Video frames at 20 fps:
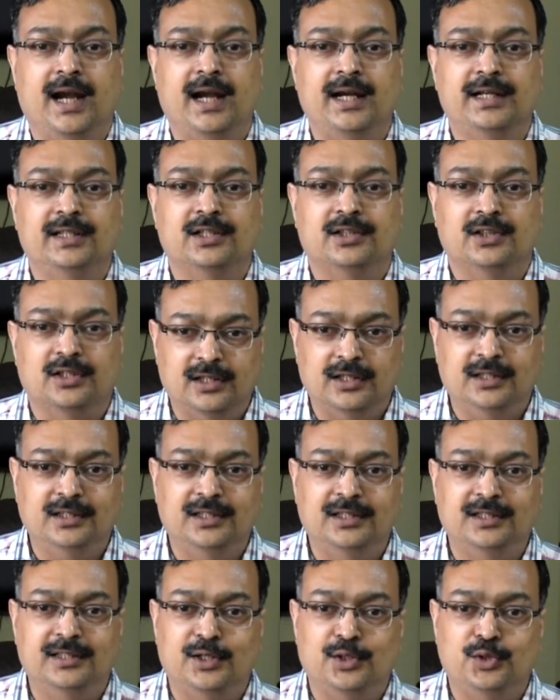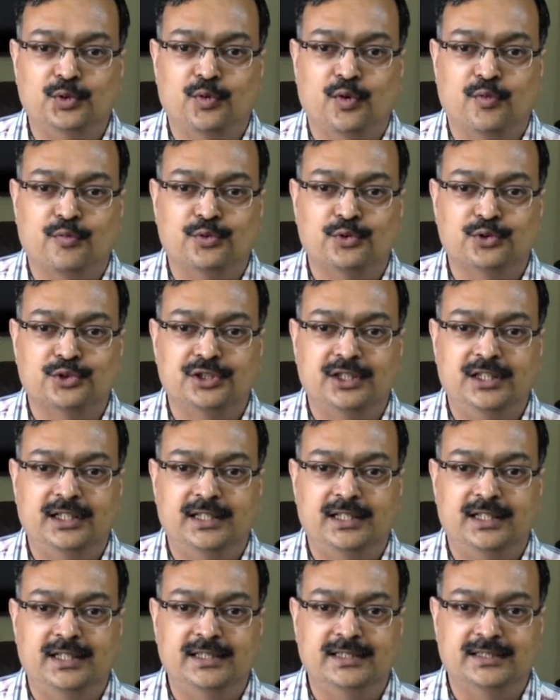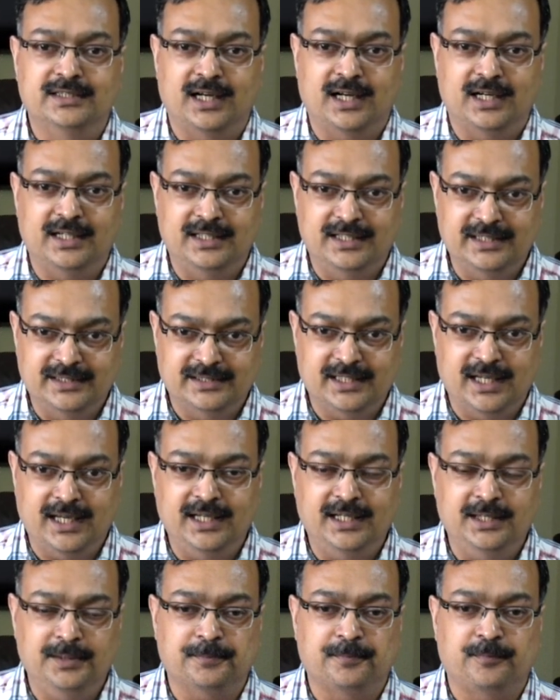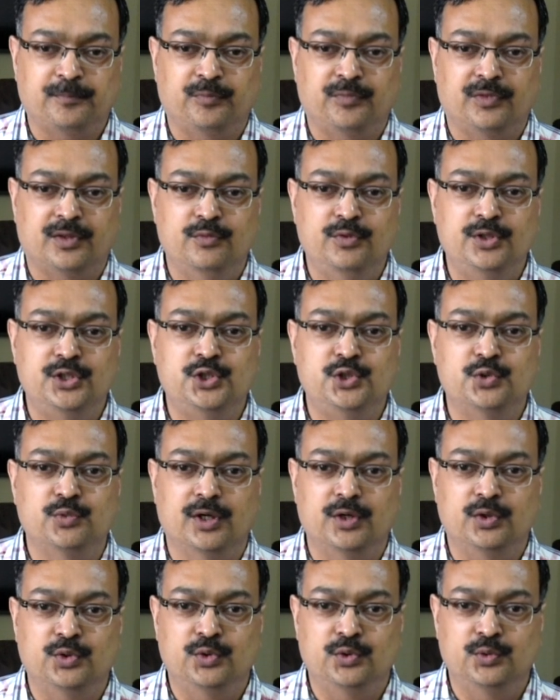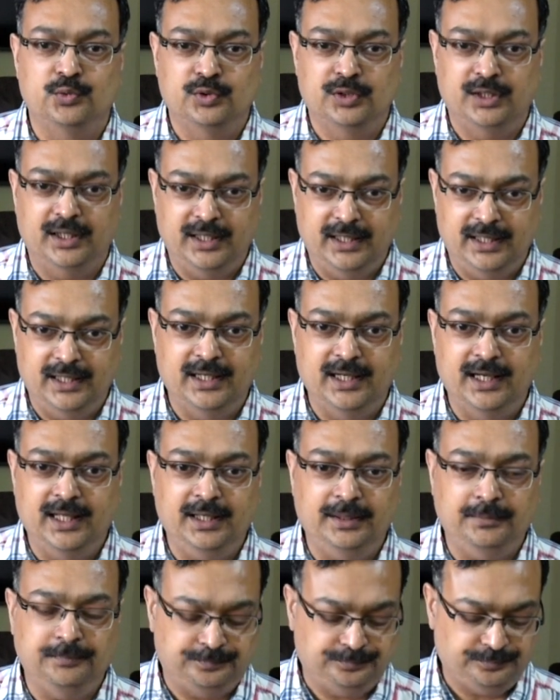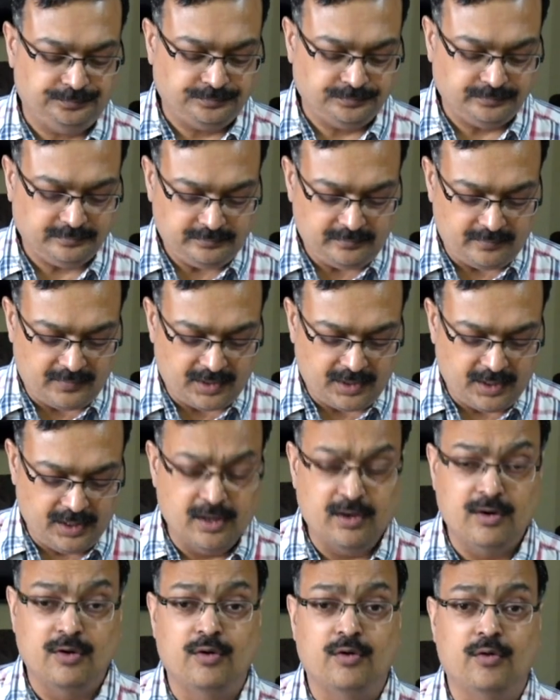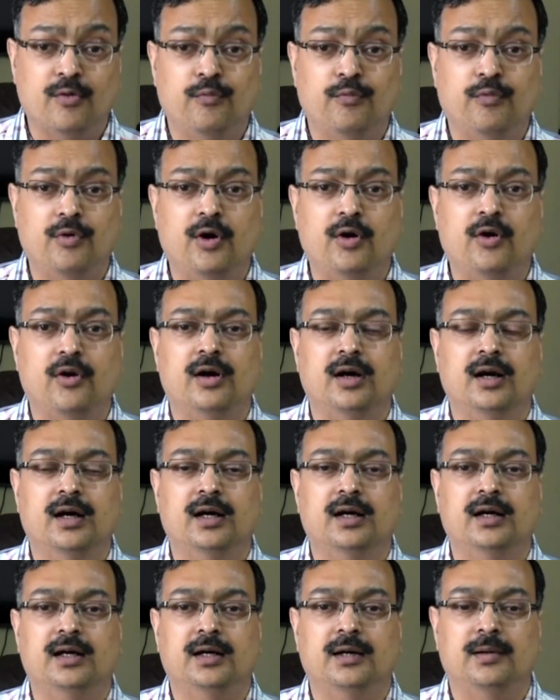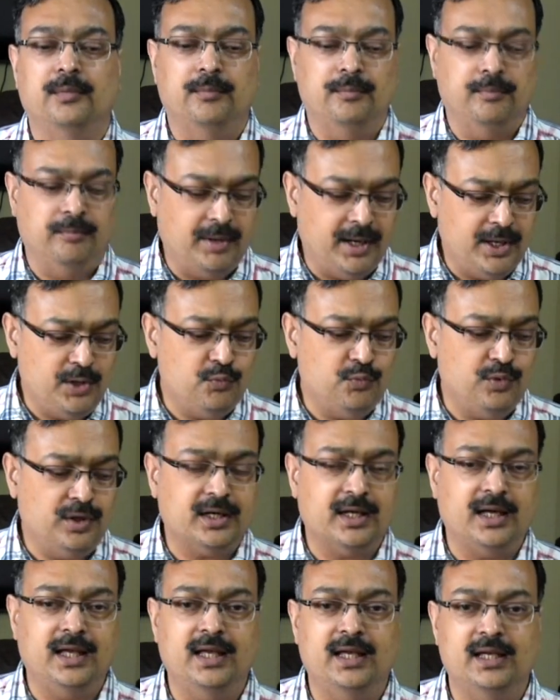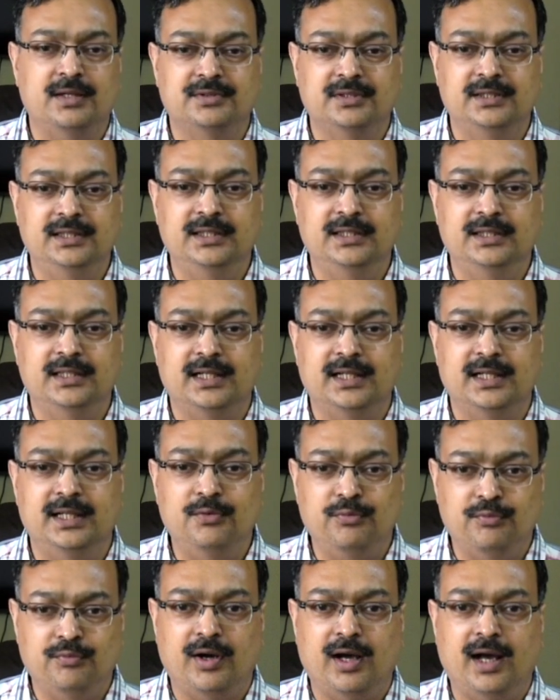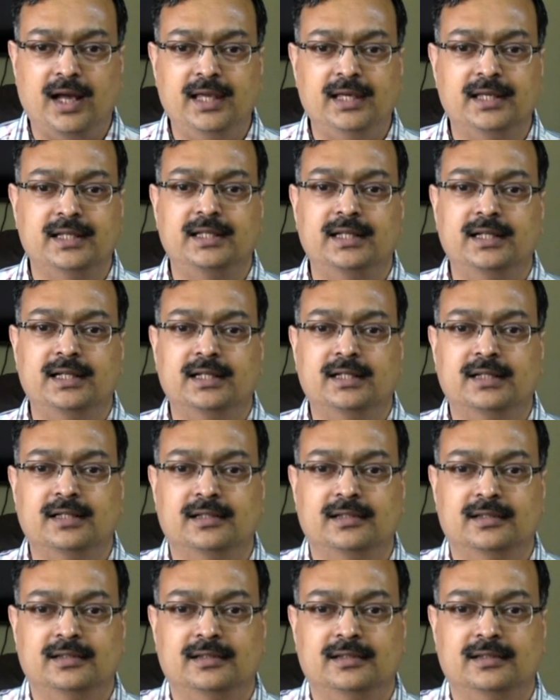And the third thing that you of course need is a design which you want to inlay. For uh, my work, I have seen that if I create